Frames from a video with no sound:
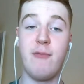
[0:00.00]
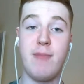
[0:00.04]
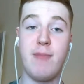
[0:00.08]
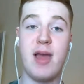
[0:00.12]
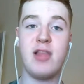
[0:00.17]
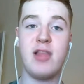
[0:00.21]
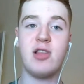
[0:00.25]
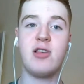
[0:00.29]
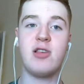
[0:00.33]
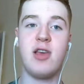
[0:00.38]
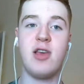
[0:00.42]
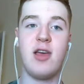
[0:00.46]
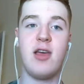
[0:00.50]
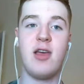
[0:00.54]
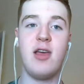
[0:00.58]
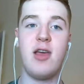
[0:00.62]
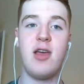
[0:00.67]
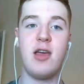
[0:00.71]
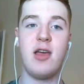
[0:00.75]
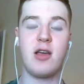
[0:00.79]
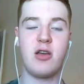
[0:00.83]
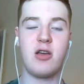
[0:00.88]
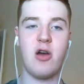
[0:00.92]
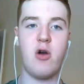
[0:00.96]
He meant to
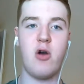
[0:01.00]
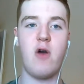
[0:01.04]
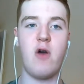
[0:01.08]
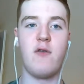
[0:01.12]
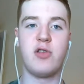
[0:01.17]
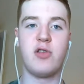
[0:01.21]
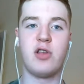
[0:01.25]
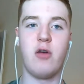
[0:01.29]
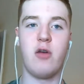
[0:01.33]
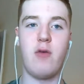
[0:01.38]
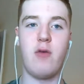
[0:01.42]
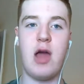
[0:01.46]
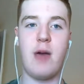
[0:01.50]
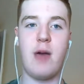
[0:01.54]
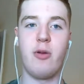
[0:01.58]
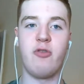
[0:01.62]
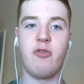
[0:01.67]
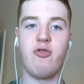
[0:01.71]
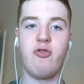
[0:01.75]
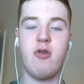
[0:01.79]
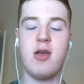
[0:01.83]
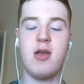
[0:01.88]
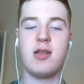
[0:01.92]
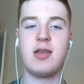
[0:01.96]
go over to Real
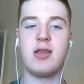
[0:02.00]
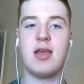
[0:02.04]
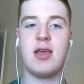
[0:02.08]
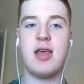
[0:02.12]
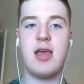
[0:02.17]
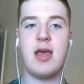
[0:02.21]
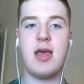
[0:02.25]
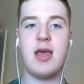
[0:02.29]
Madrid.